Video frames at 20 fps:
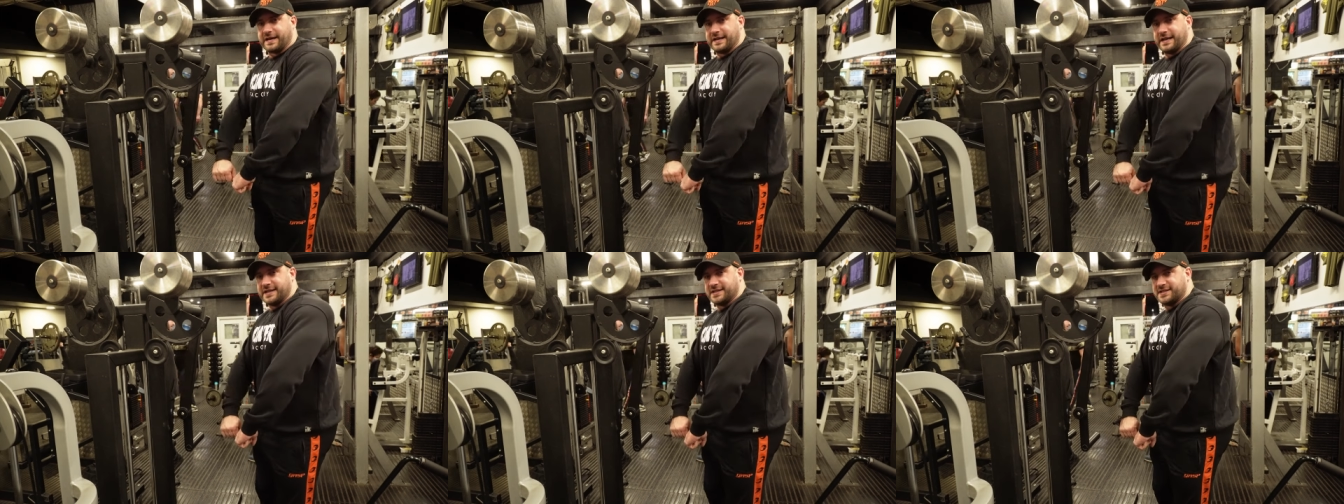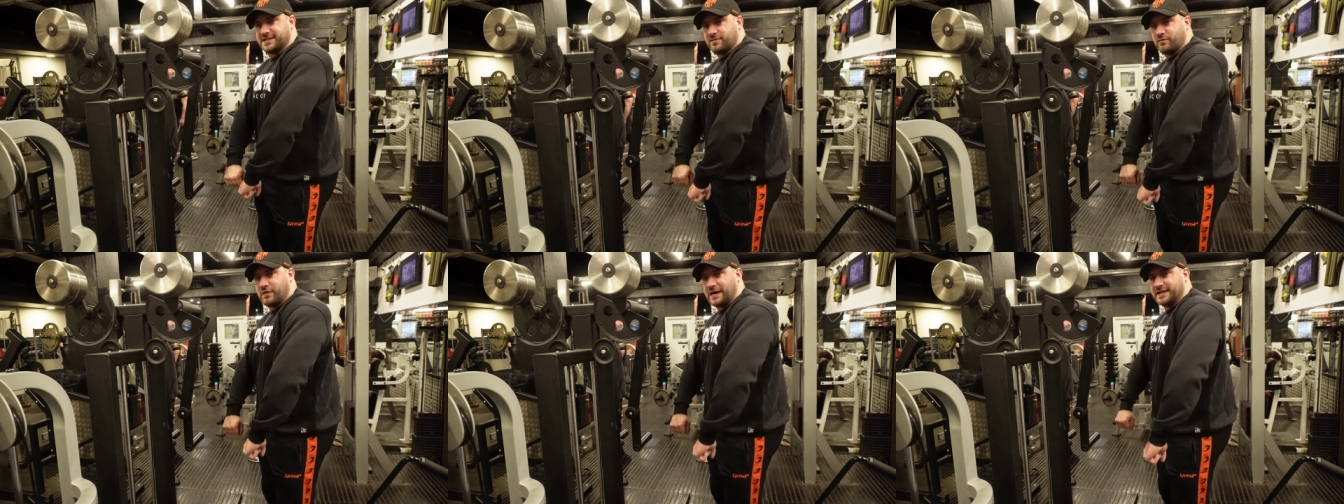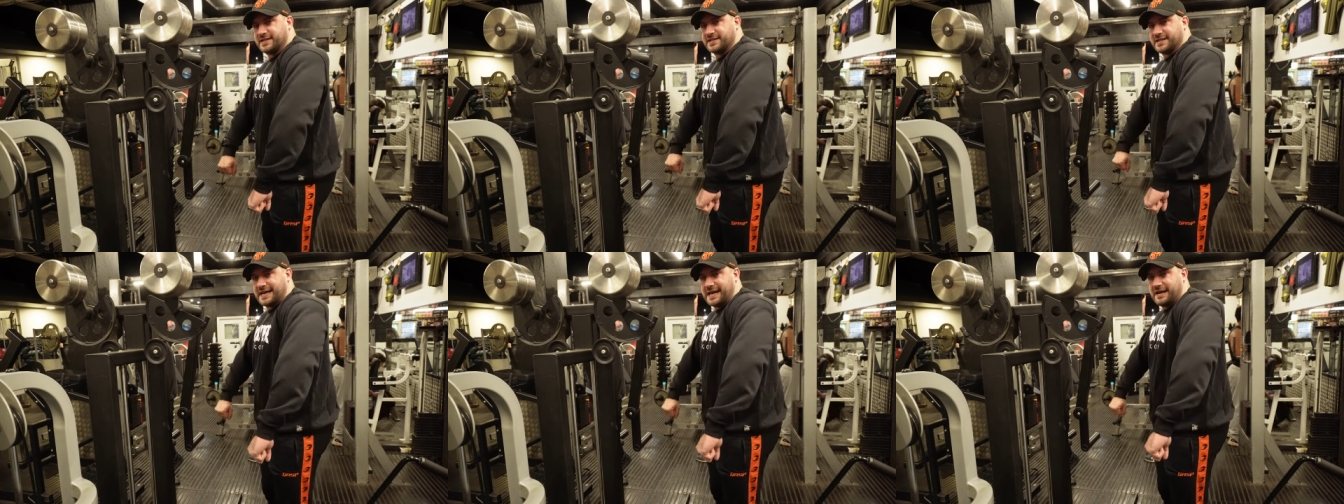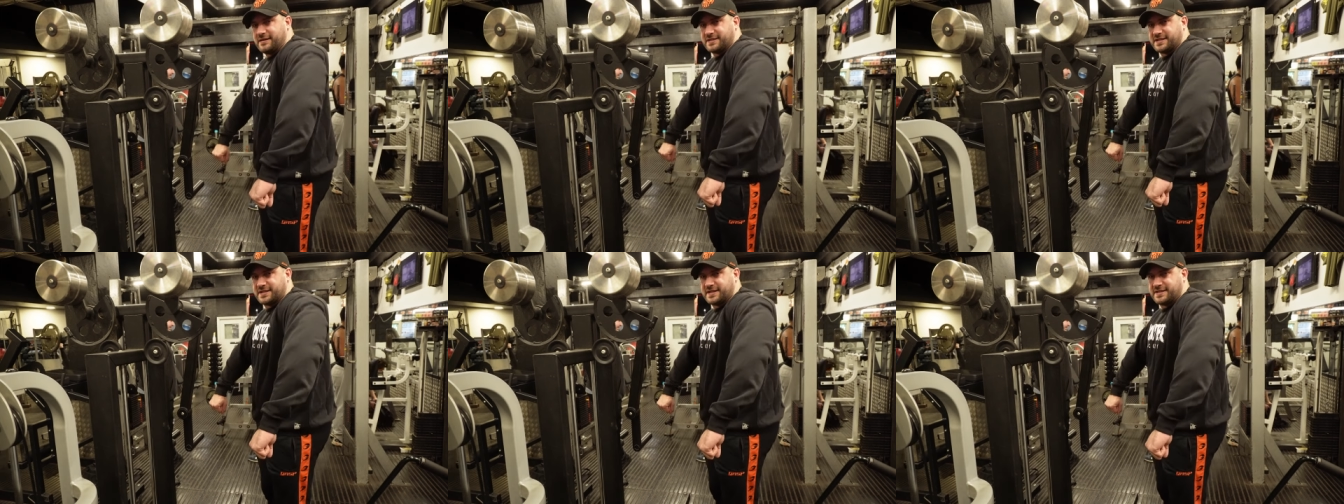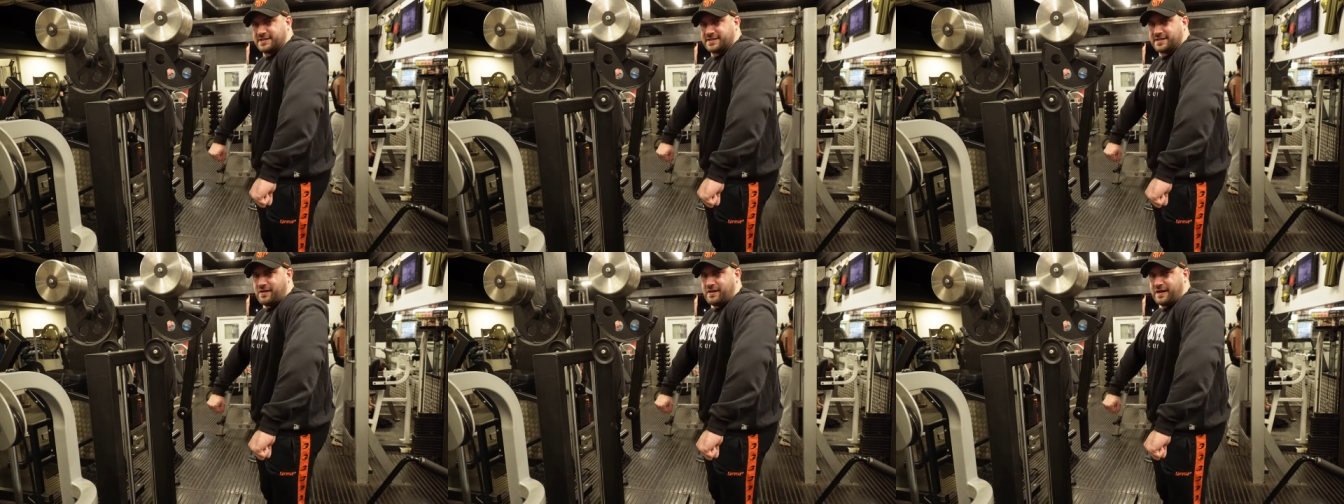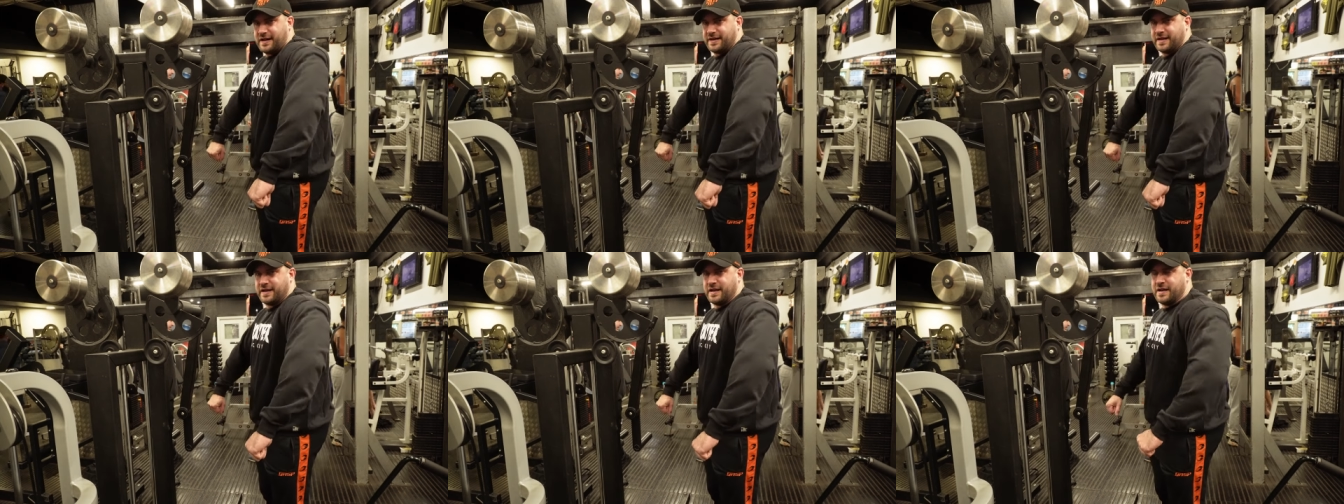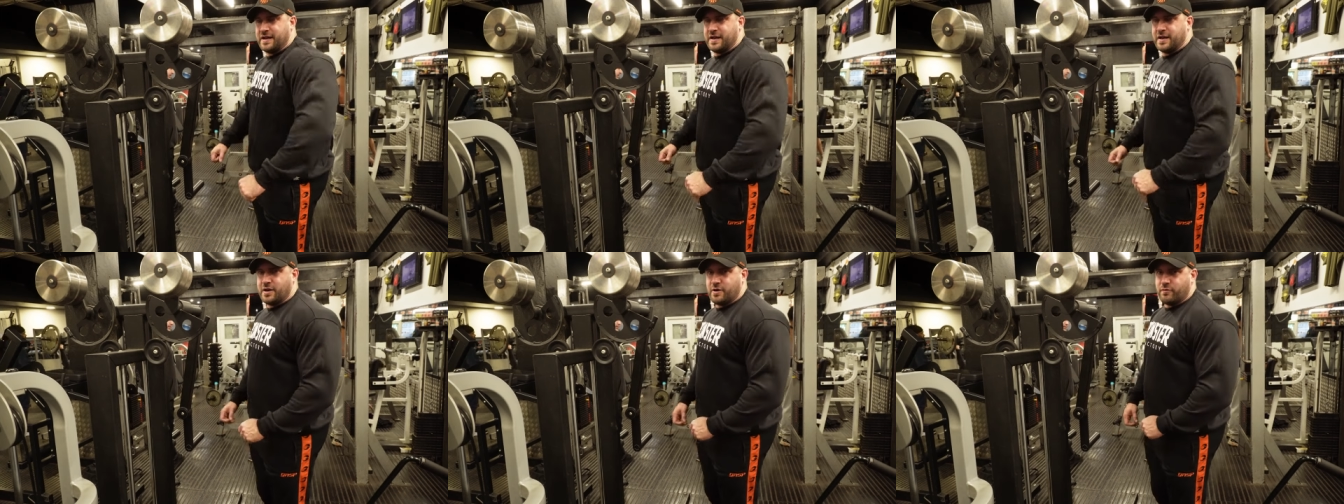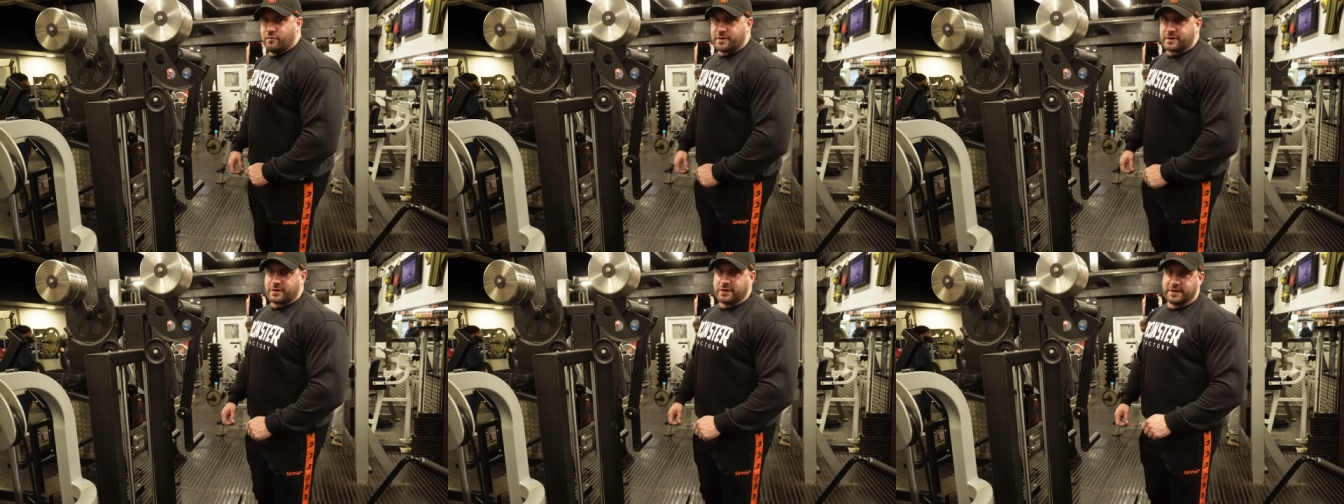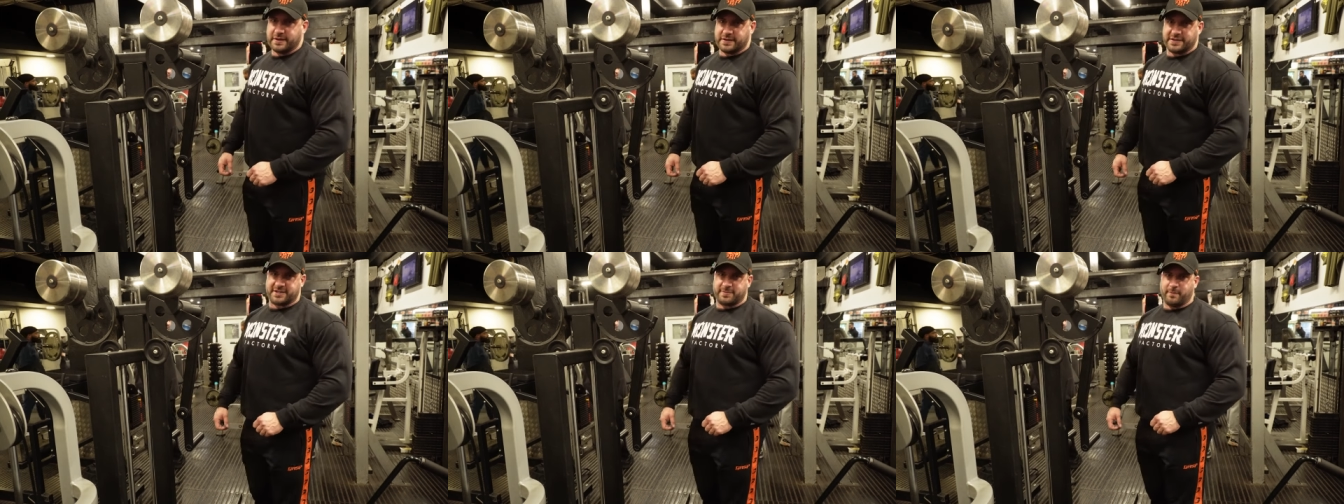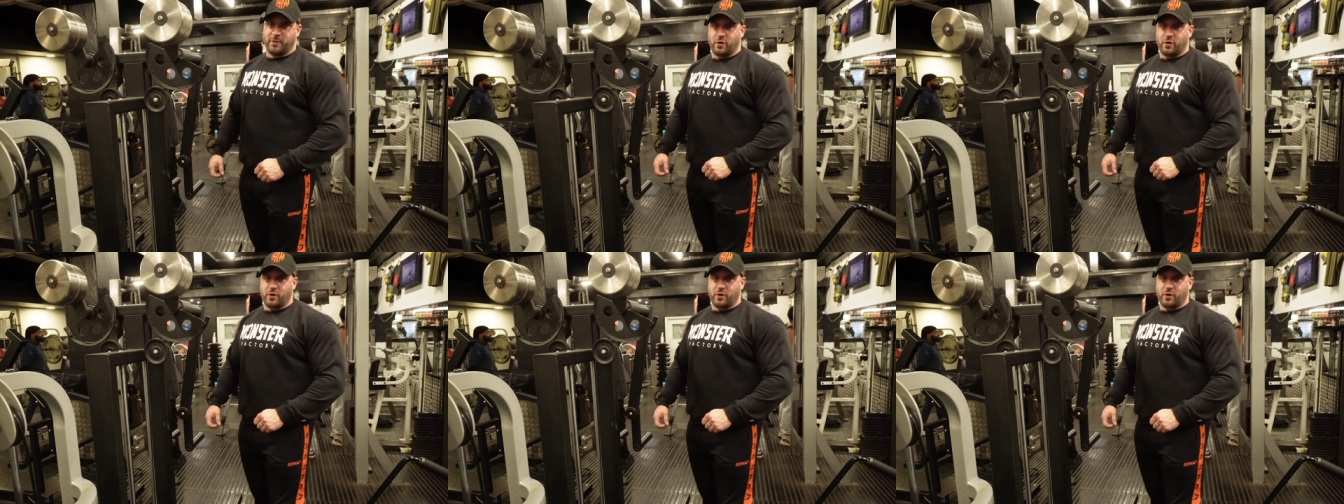this and raising out to the side repeats